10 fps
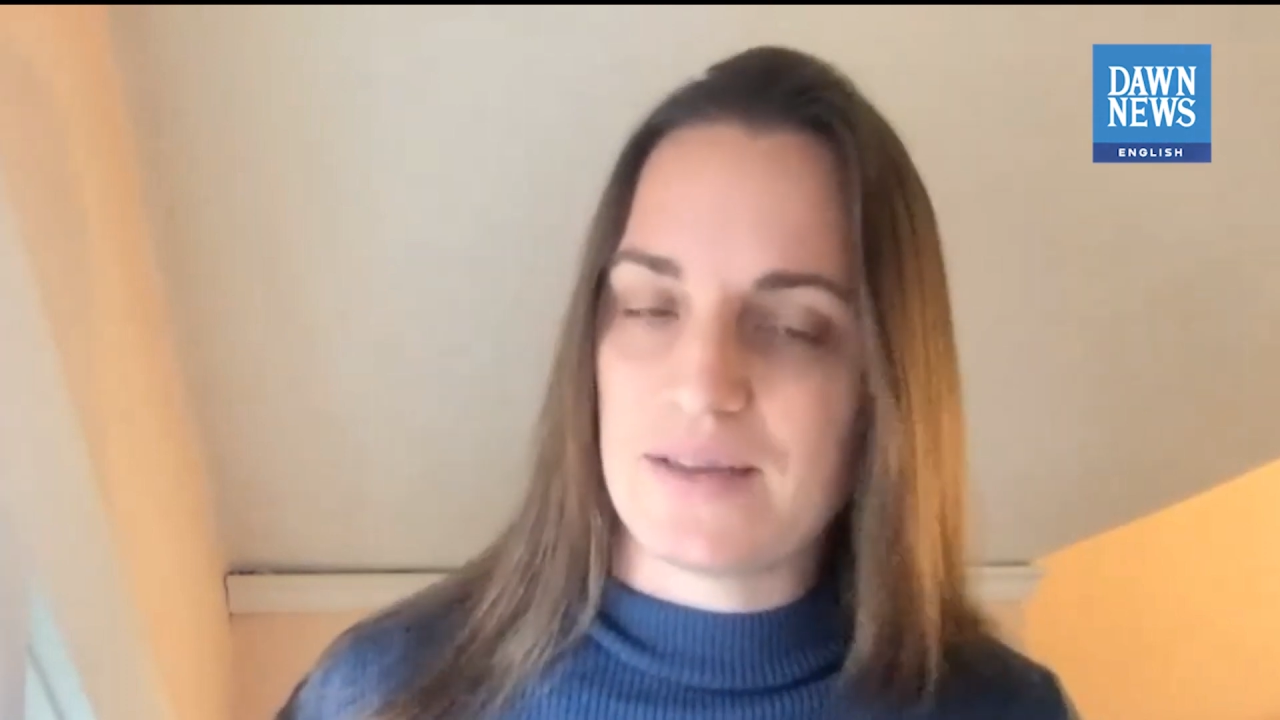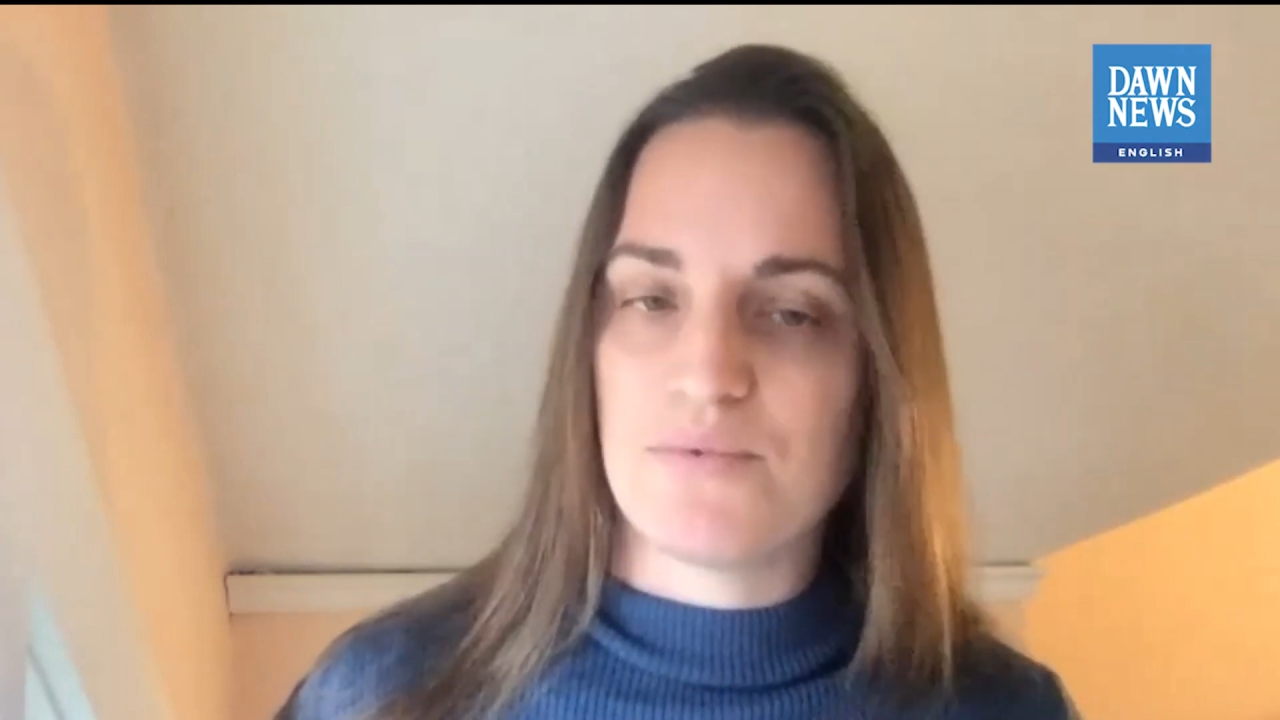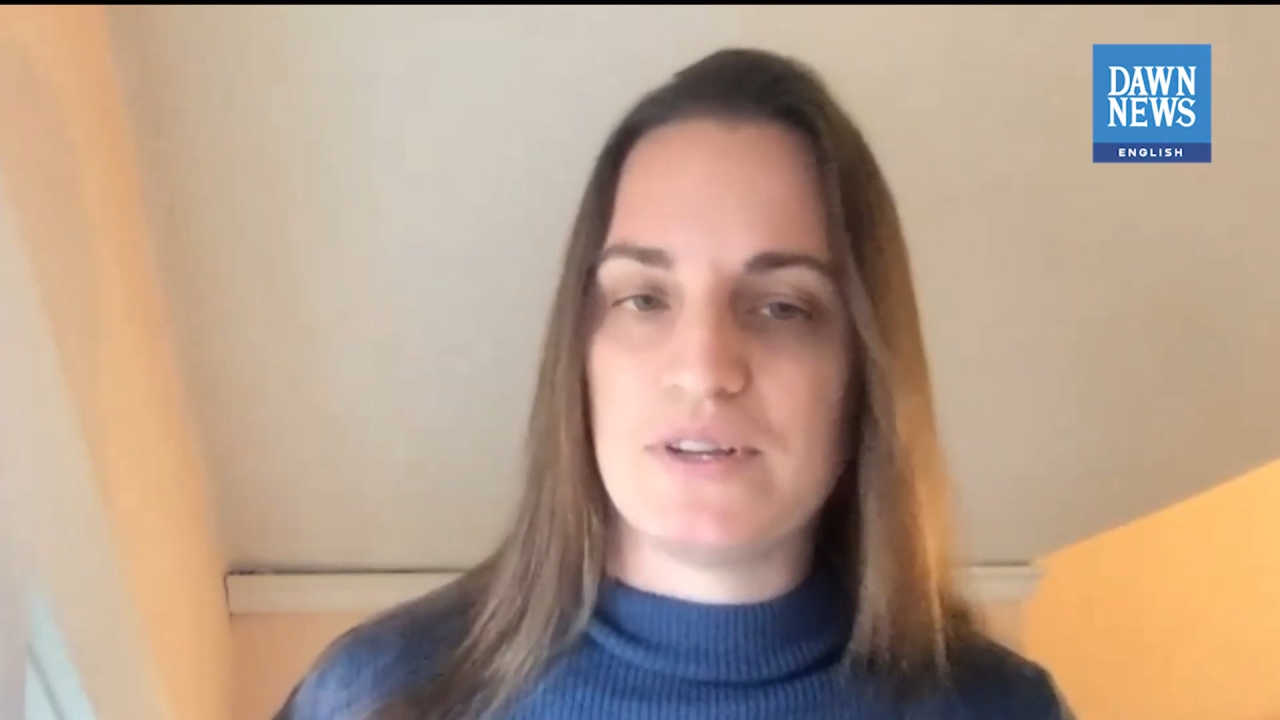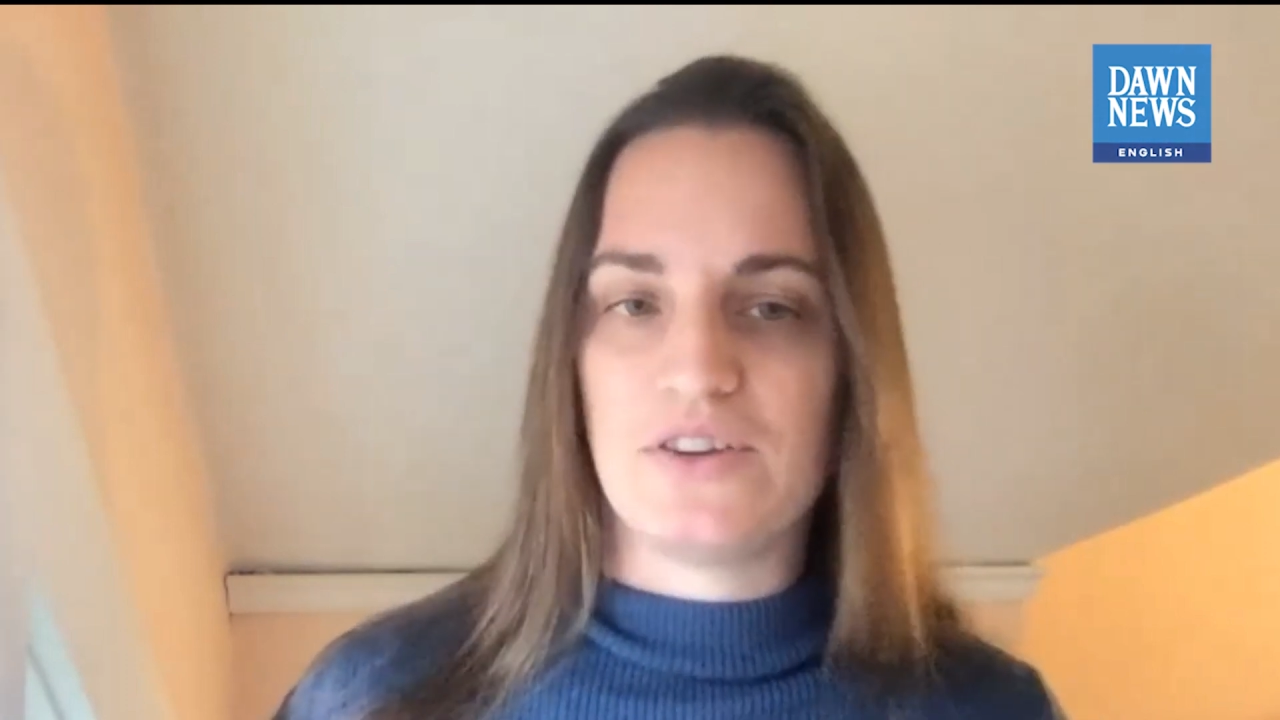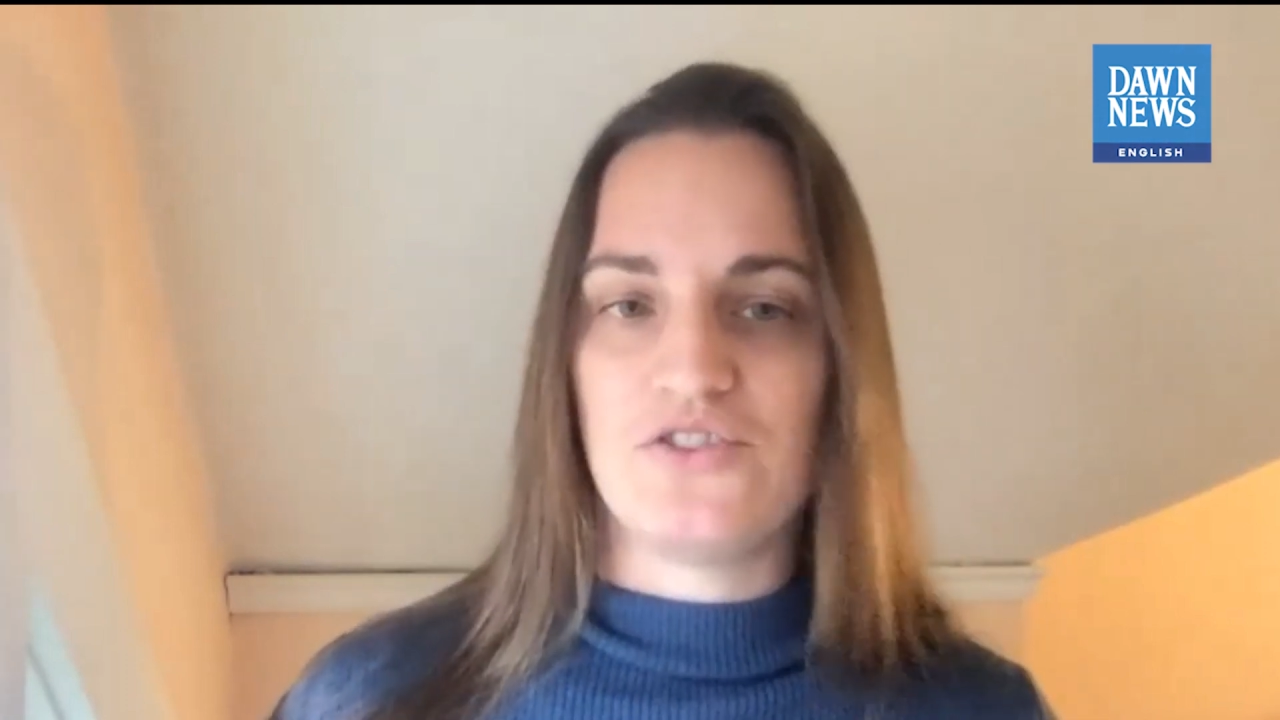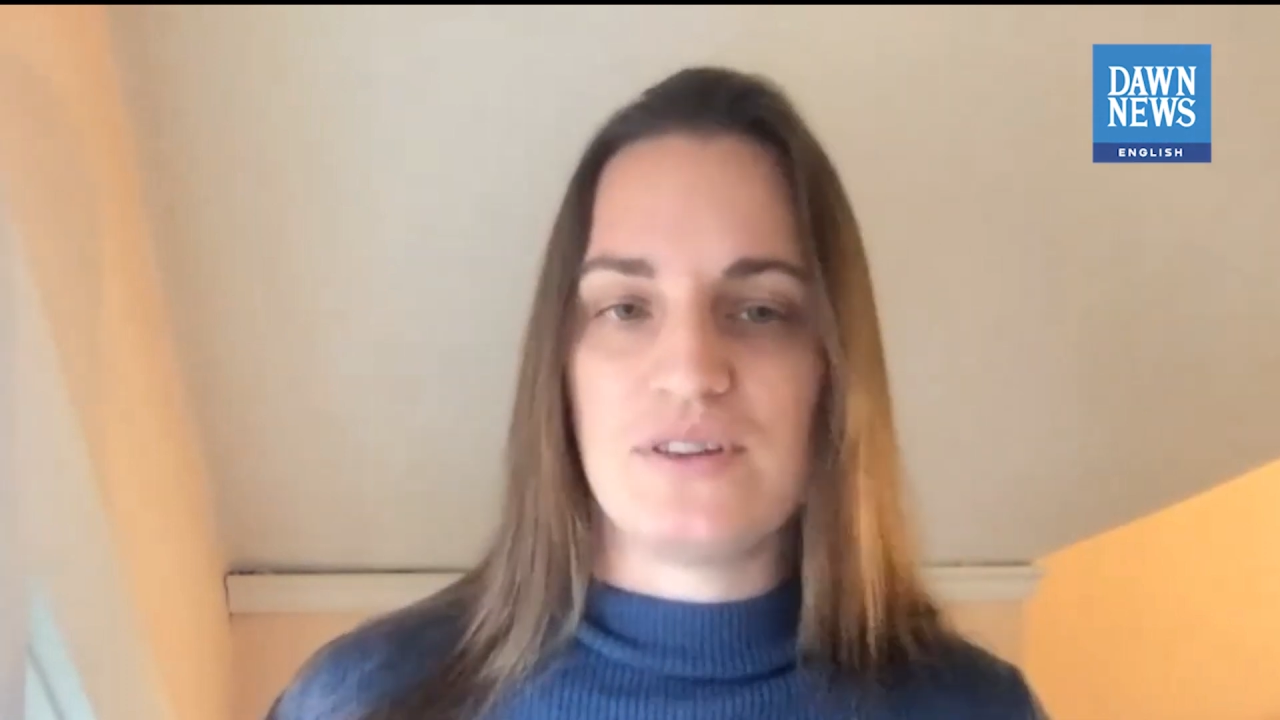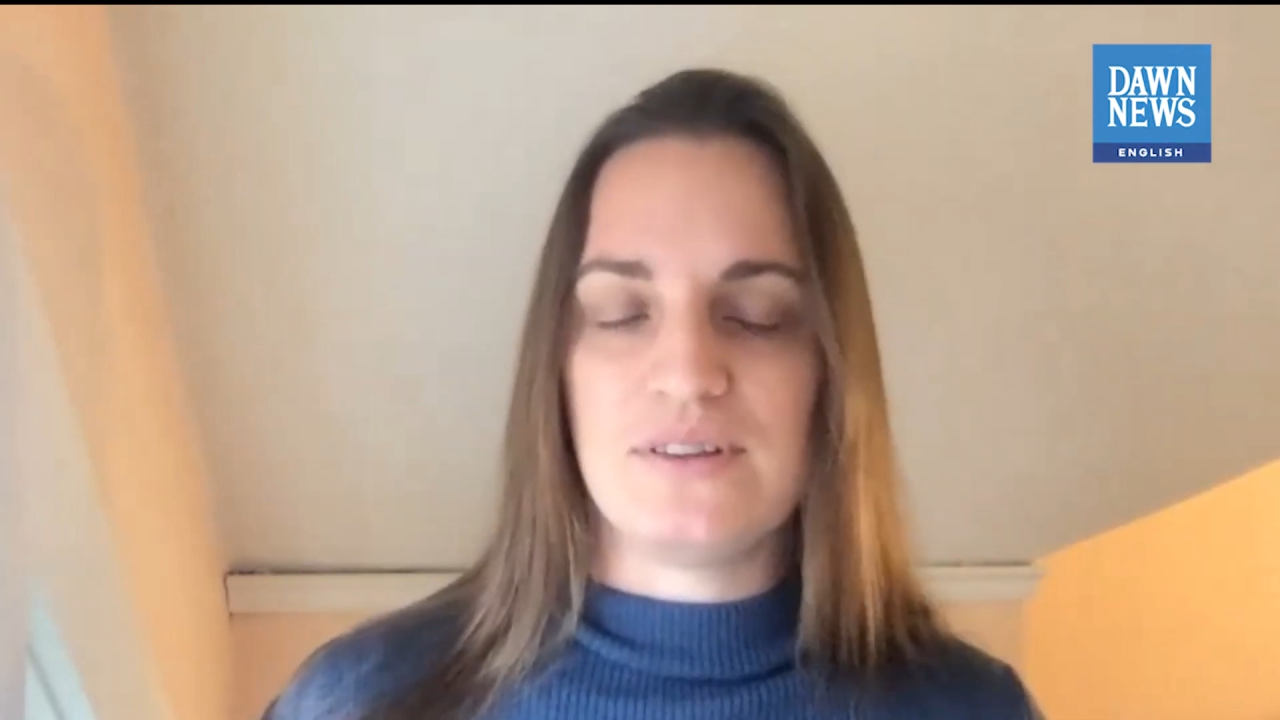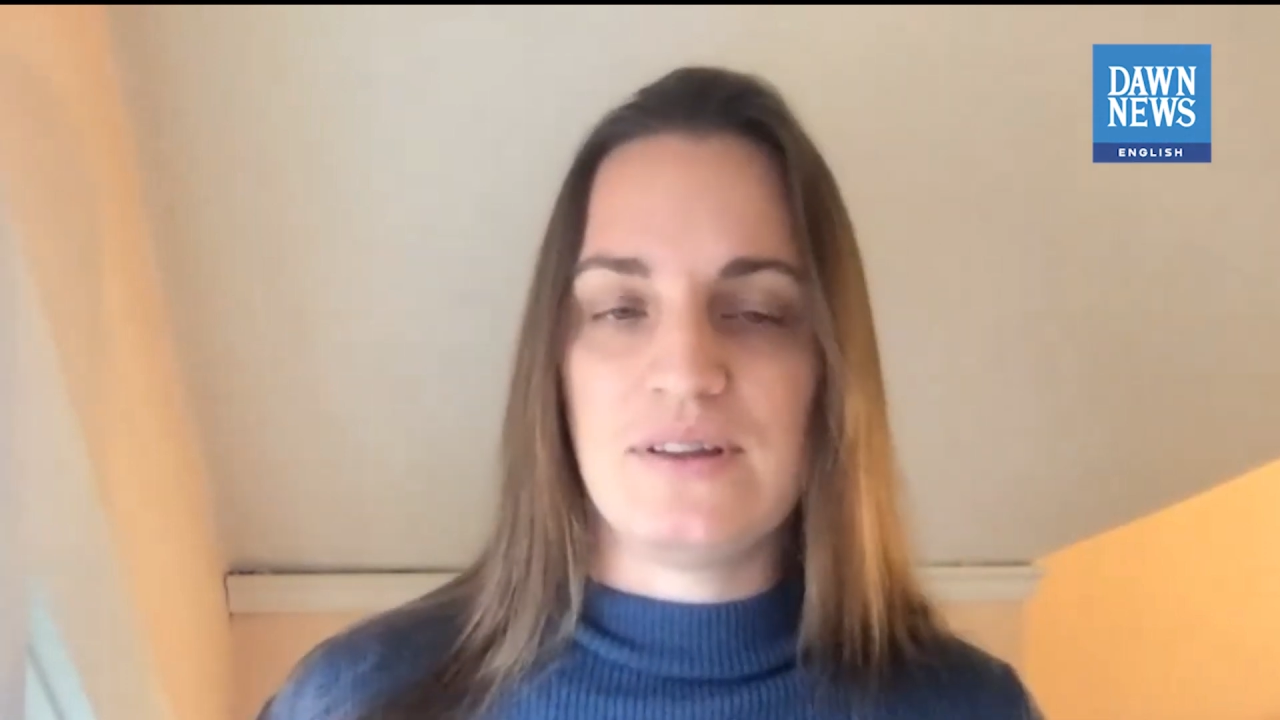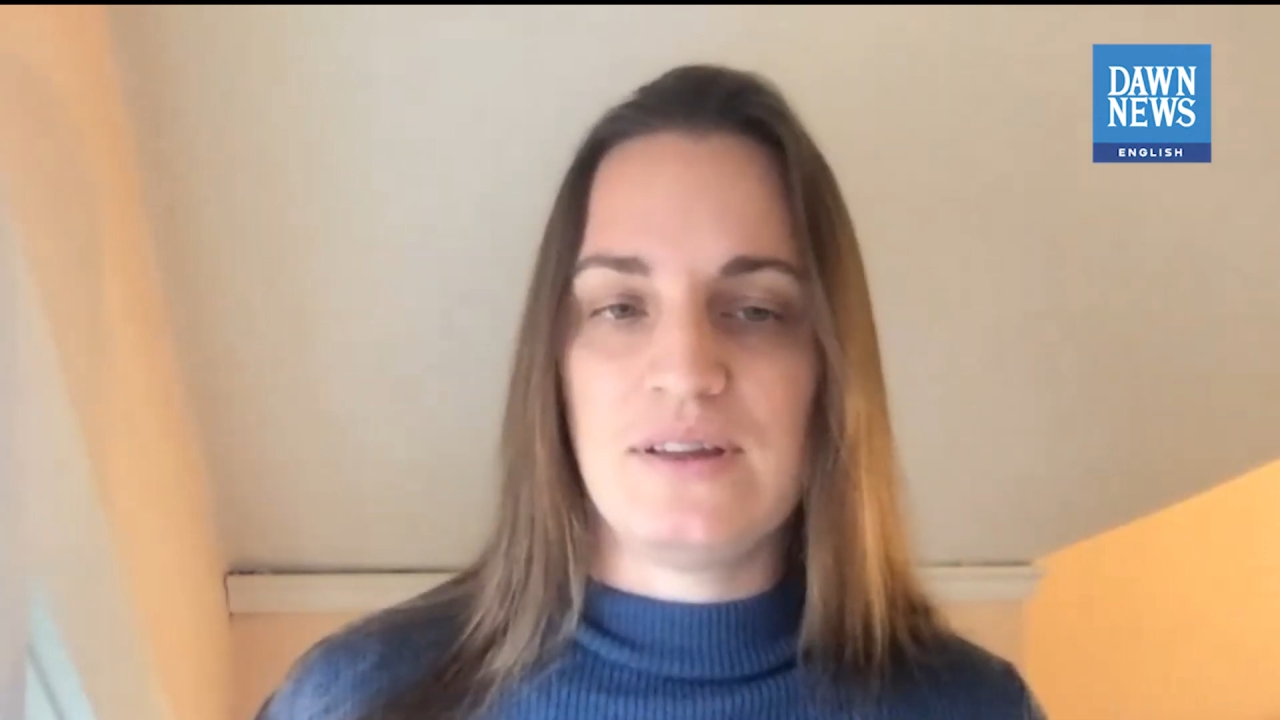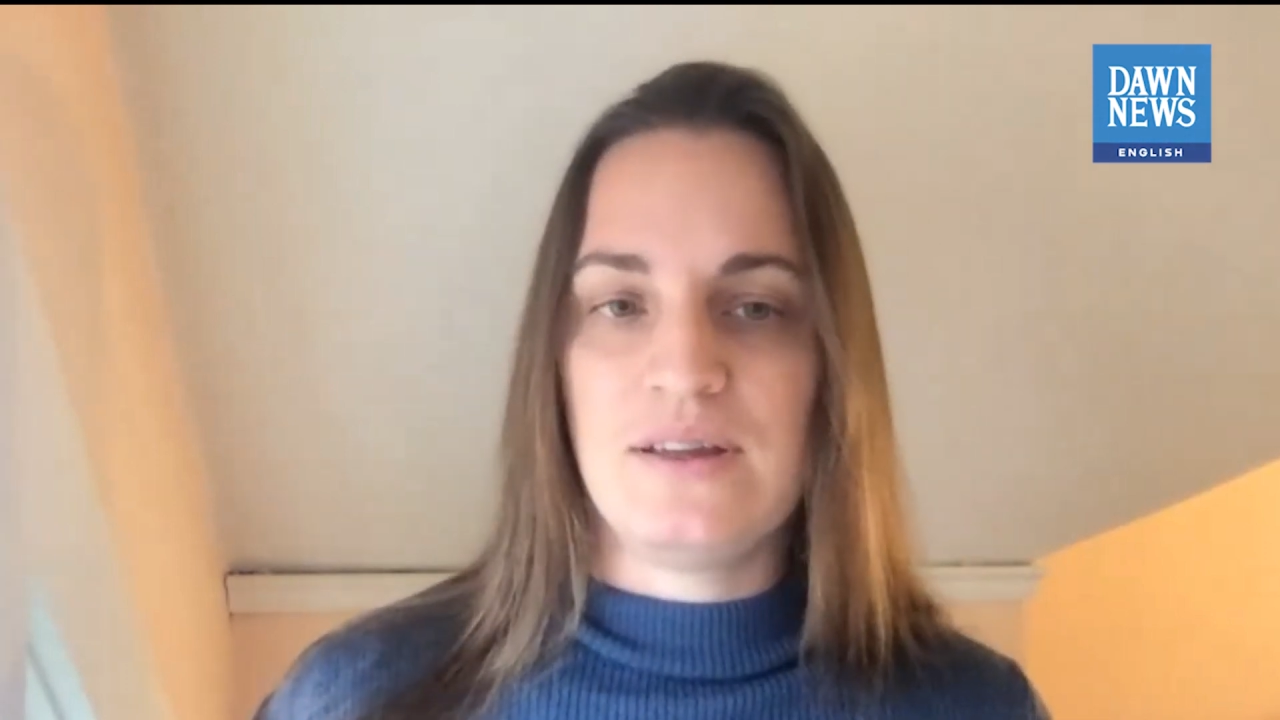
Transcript: a prediction,